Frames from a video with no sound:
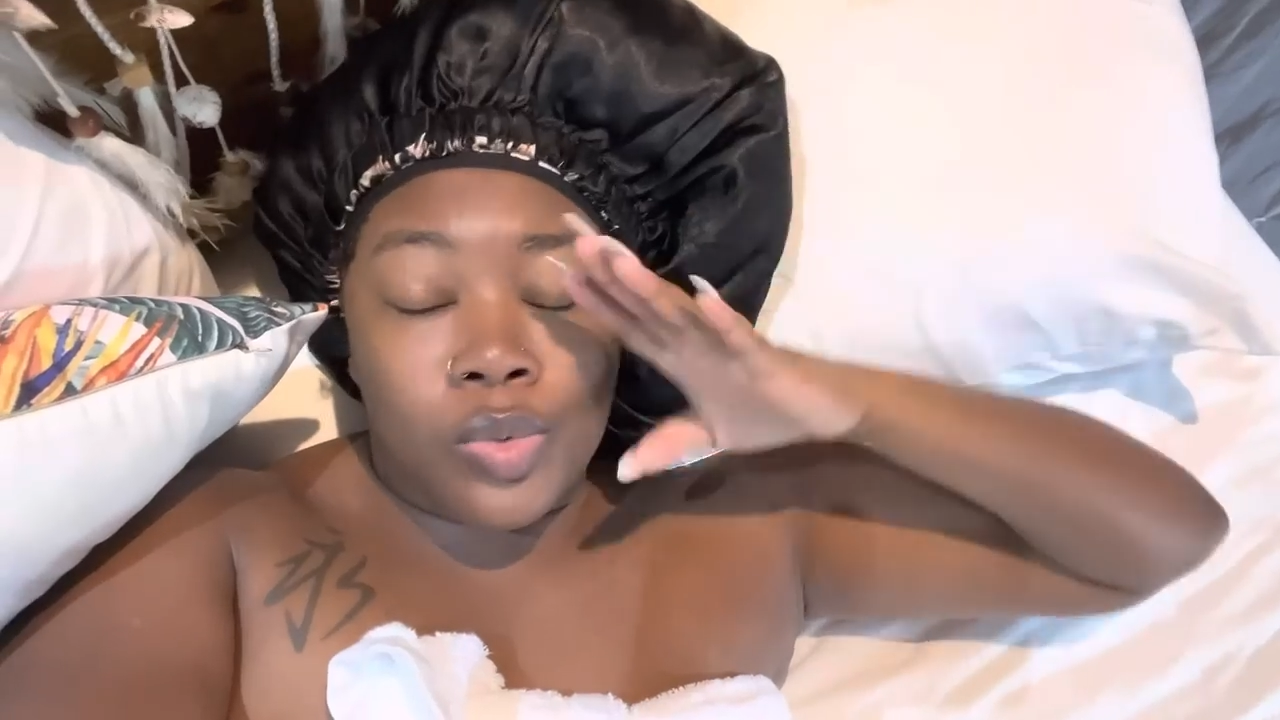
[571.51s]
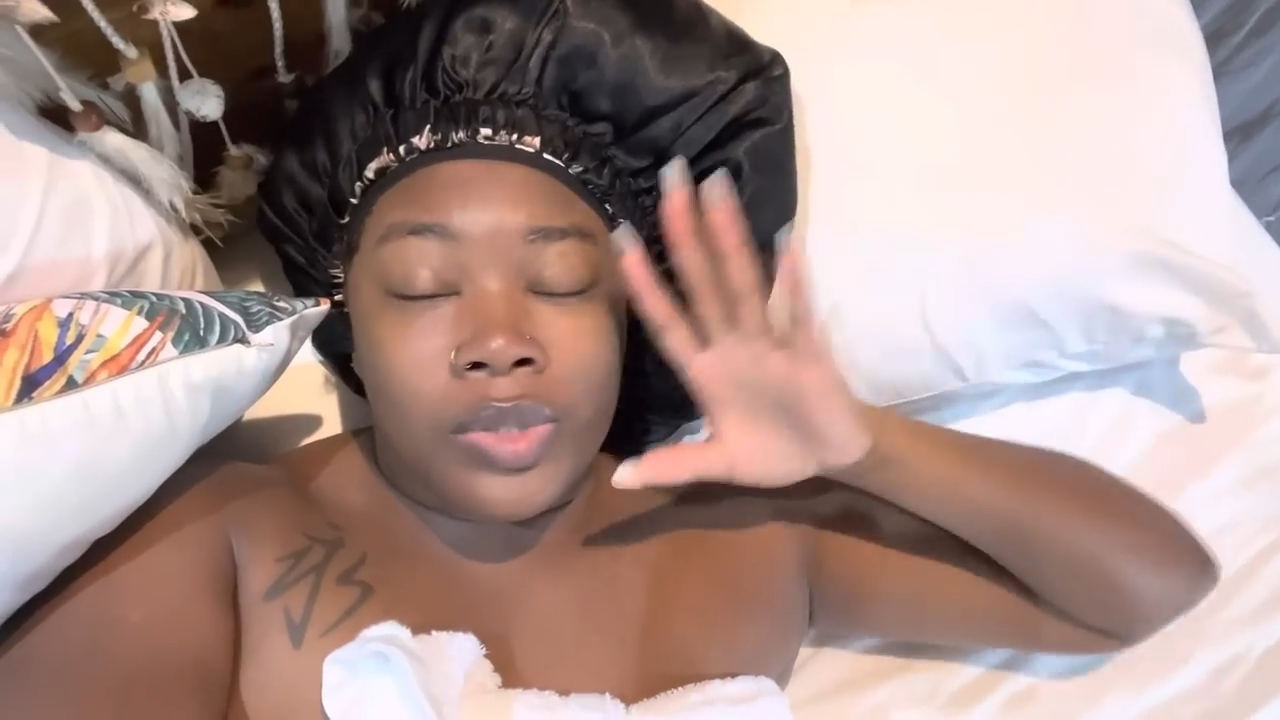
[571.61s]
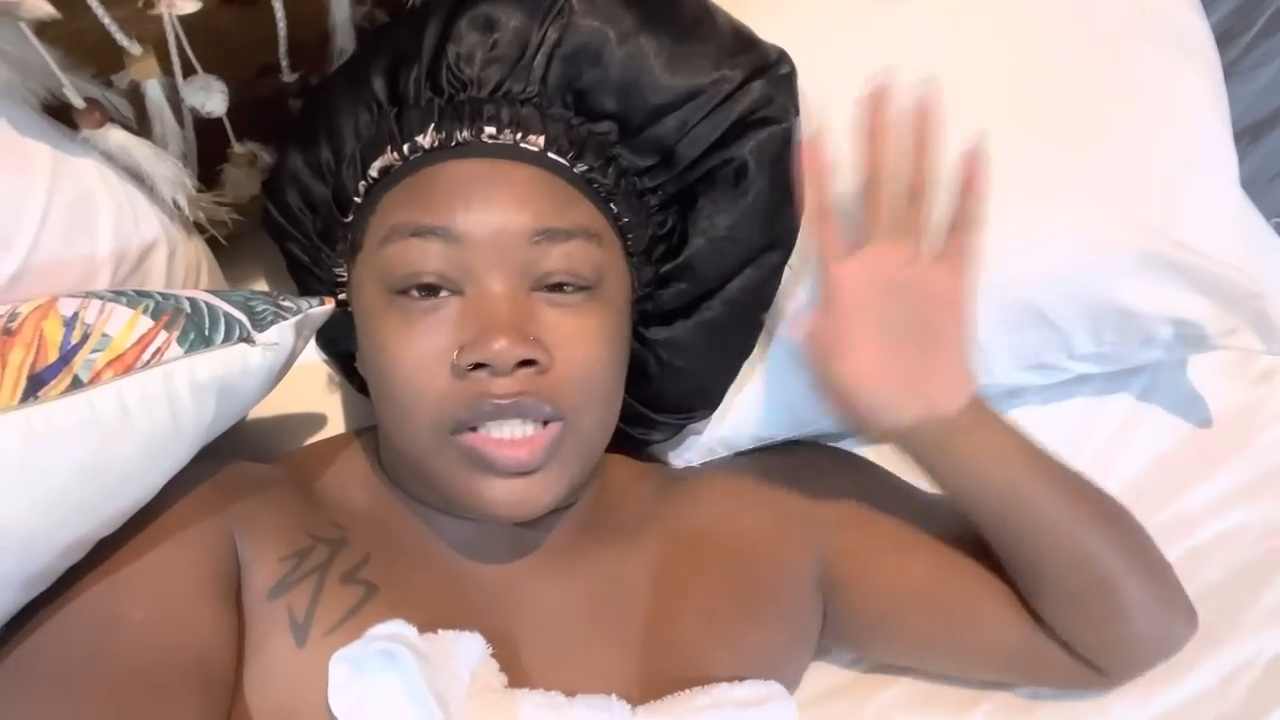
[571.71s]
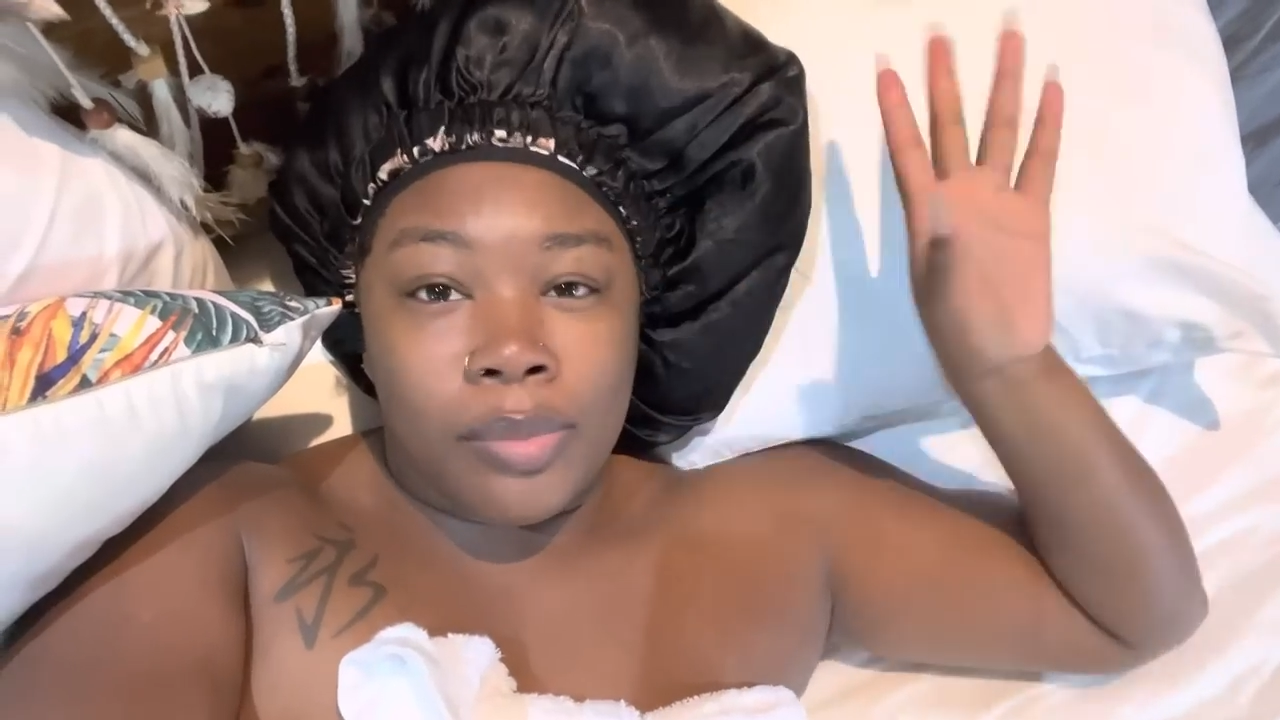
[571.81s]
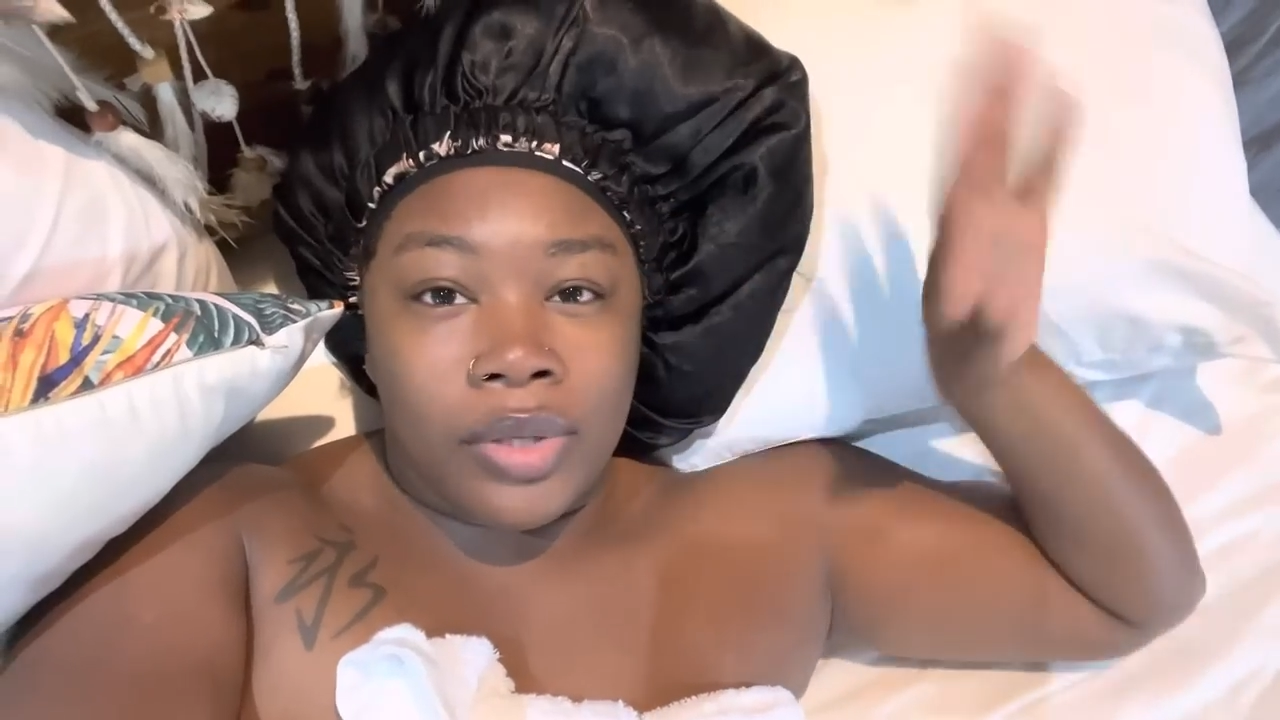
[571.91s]
We
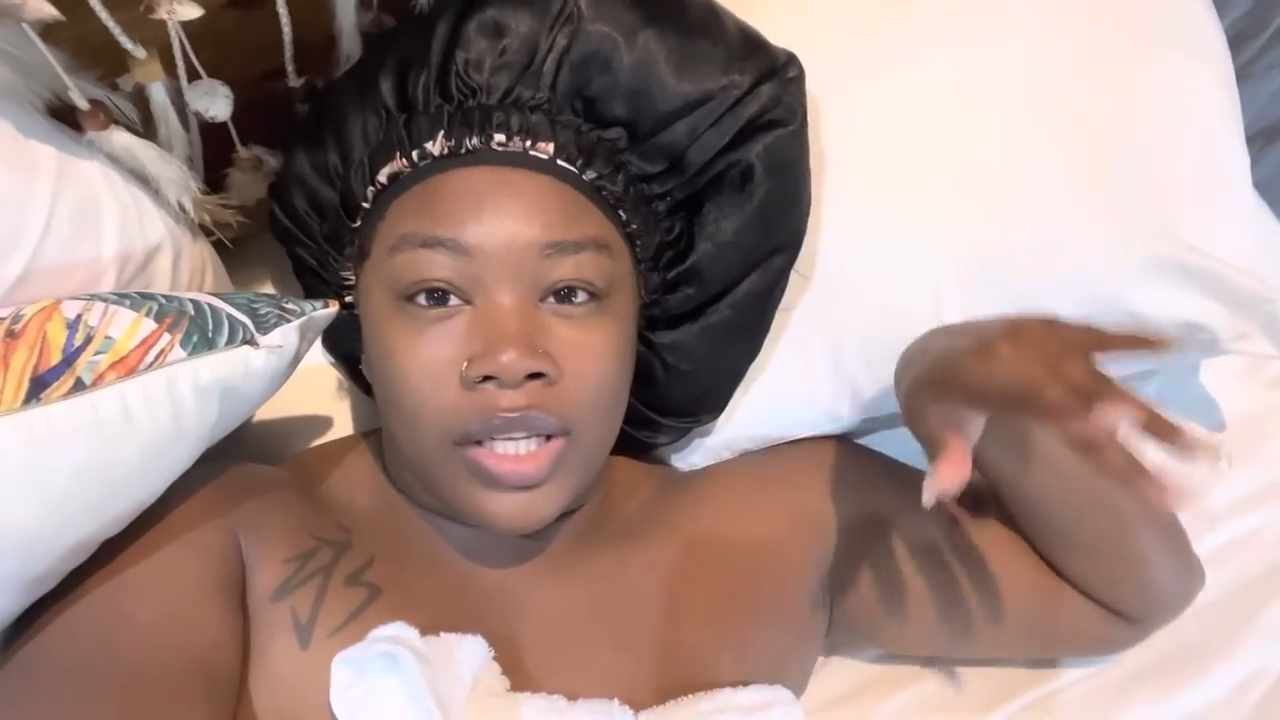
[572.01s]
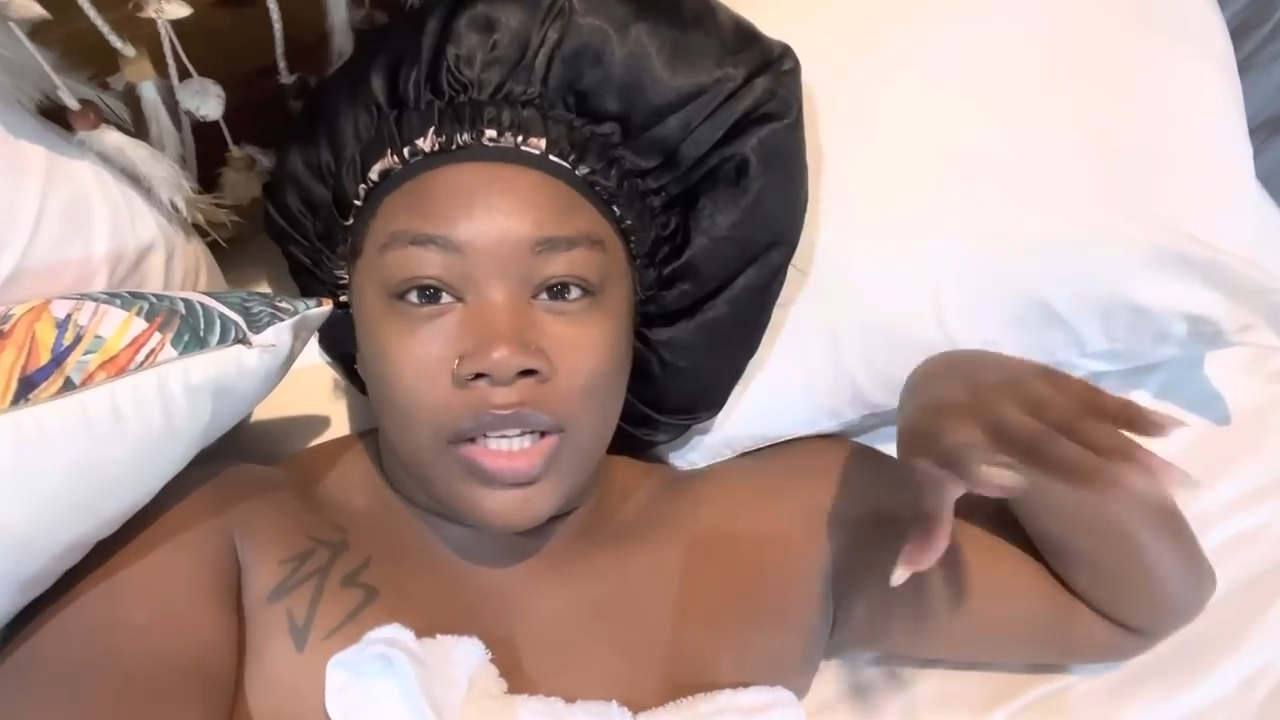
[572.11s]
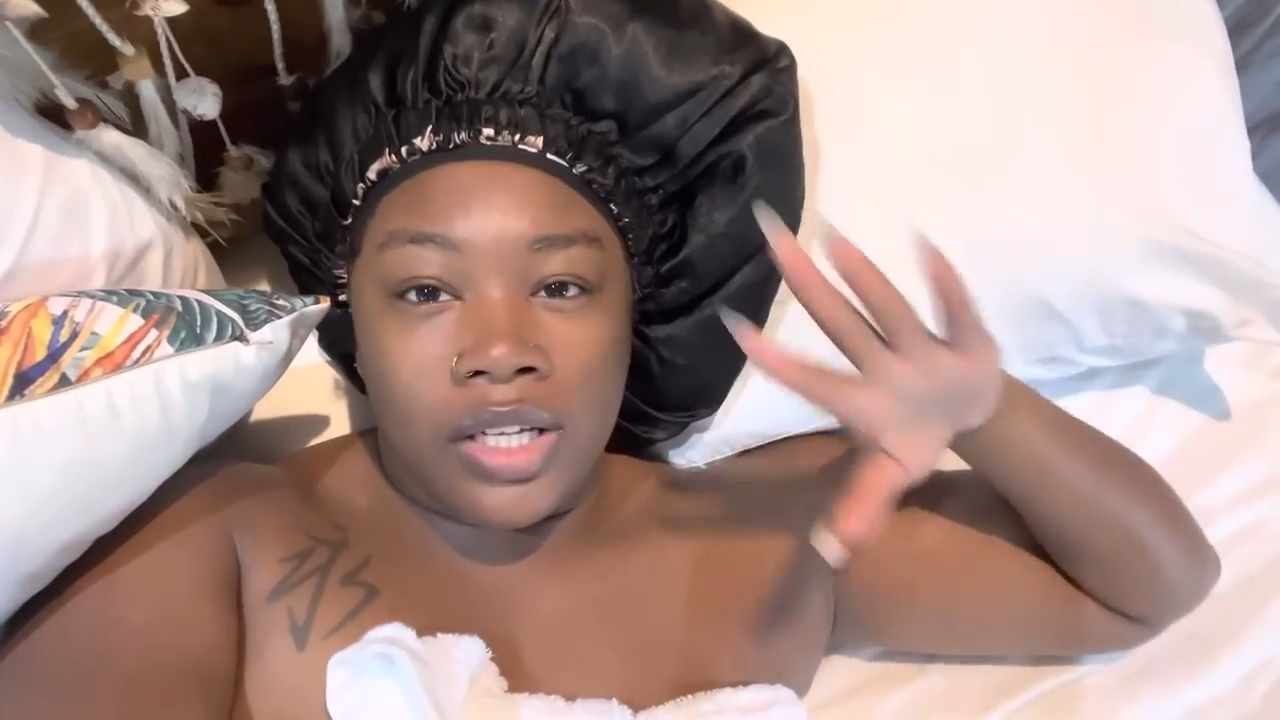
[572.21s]
went to Bonita